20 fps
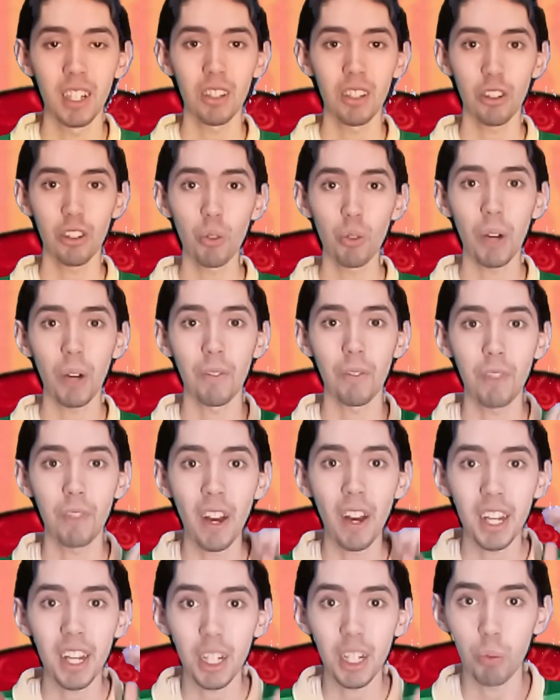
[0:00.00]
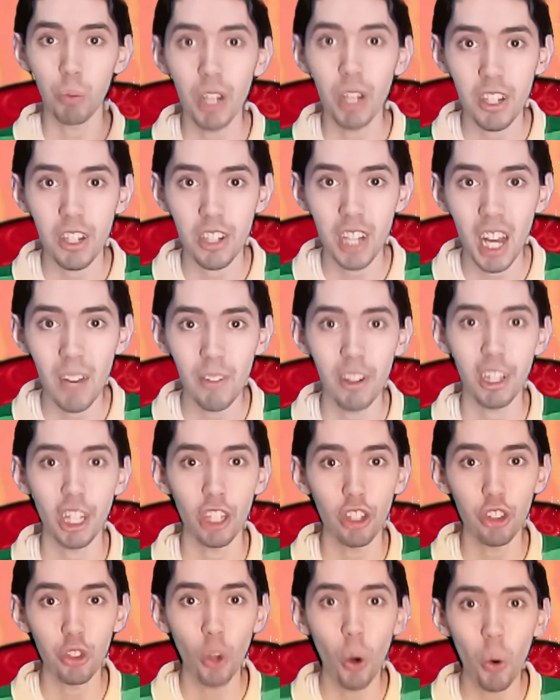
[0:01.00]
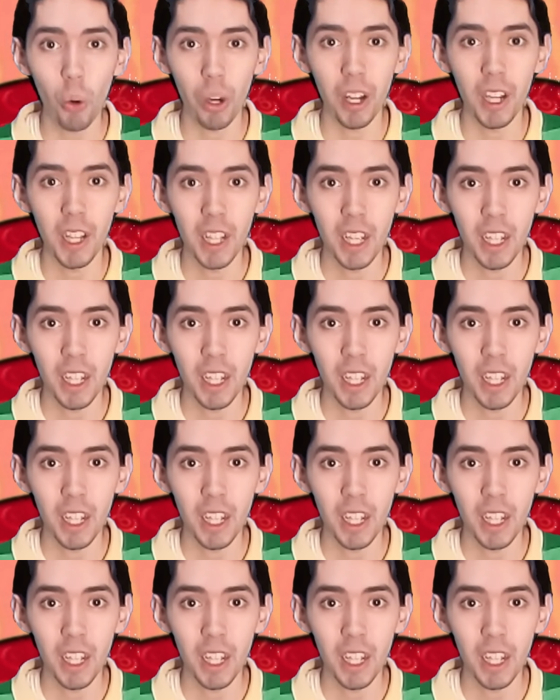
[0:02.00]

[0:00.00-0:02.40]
You are very great job at the story.